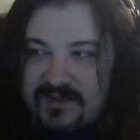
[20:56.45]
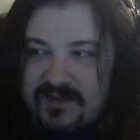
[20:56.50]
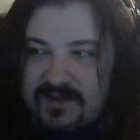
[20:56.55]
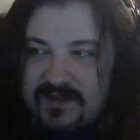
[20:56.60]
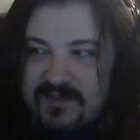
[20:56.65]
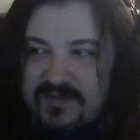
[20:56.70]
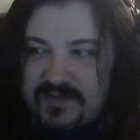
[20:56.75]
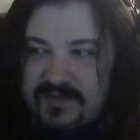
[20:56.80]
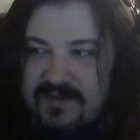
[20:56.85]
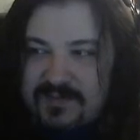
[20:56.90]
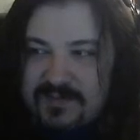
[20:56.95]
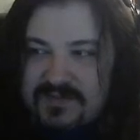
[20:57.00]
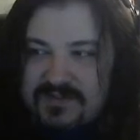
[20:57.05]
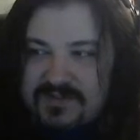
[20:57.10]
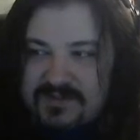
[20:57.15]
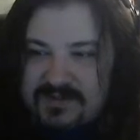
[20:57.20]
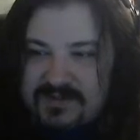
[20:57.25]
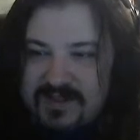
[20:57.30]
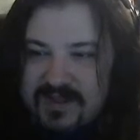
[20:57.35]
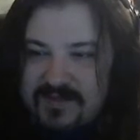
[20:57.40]
I think I'm
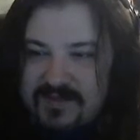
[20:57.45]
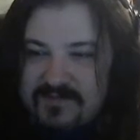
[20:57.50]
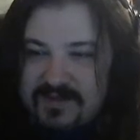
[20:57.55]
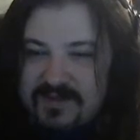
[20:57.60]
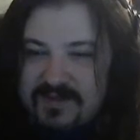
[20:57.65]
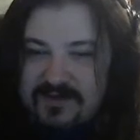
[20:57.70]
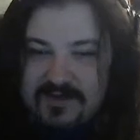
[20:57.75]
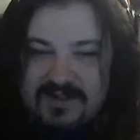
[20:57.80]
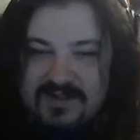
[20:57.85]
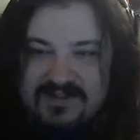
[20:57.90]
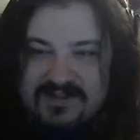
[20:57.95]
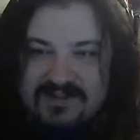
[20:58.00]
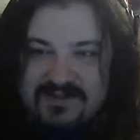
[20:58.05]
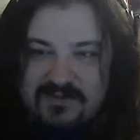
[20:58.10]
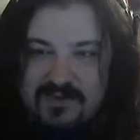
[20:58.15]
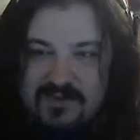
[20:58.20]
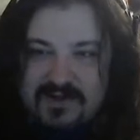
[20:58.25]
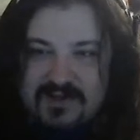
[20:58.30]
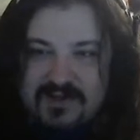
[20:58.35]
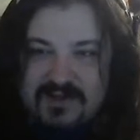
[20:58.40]
still live, the internet's still
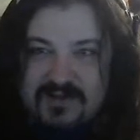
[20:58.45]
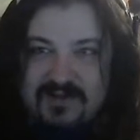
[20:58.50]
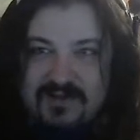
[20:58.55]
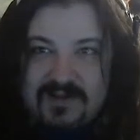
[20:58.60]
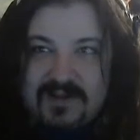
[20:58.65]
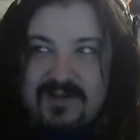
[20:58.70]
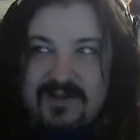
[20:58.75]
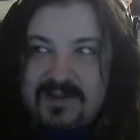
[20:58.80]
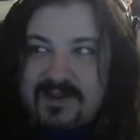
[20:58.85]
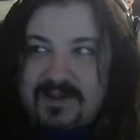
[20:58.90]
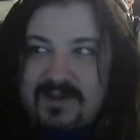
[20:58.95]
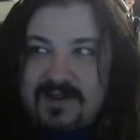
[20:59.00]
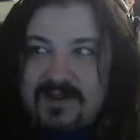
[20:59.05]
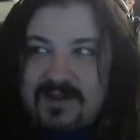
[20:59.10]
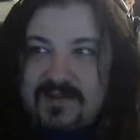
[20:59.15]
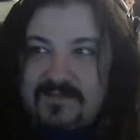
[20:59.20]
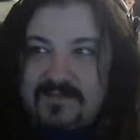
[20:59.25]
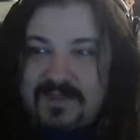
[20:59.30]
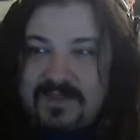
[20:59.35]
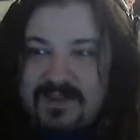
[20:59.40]
working.
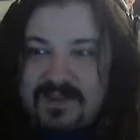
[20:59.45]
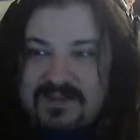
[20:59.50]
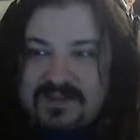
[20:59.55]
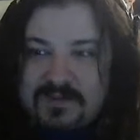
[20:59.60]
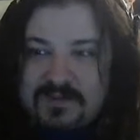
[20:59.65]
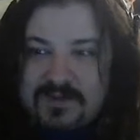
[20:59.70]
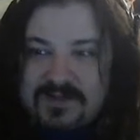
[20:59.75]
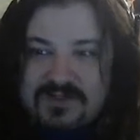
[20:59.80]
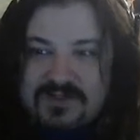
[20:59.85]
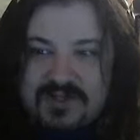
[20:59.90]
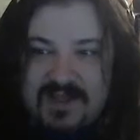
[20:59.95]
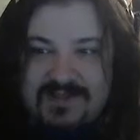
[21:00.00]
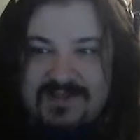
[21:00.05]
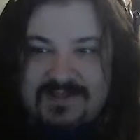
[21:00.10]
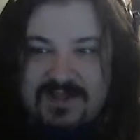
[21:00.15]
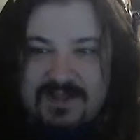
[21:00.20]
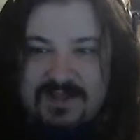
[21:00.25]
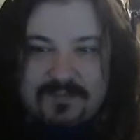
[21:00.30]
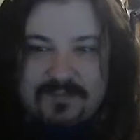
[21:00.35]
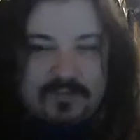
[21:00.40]
Someone in chat
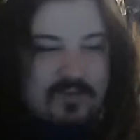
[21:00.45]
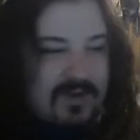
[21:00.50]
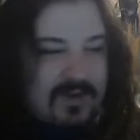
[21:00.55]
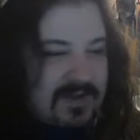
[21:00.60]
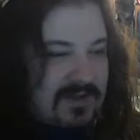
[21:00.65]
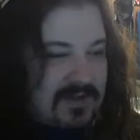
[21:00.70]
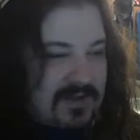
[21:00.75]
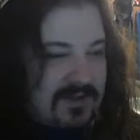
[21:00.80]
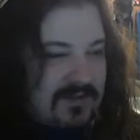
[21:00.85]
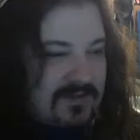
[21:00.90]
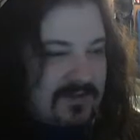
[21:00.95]
type, quick!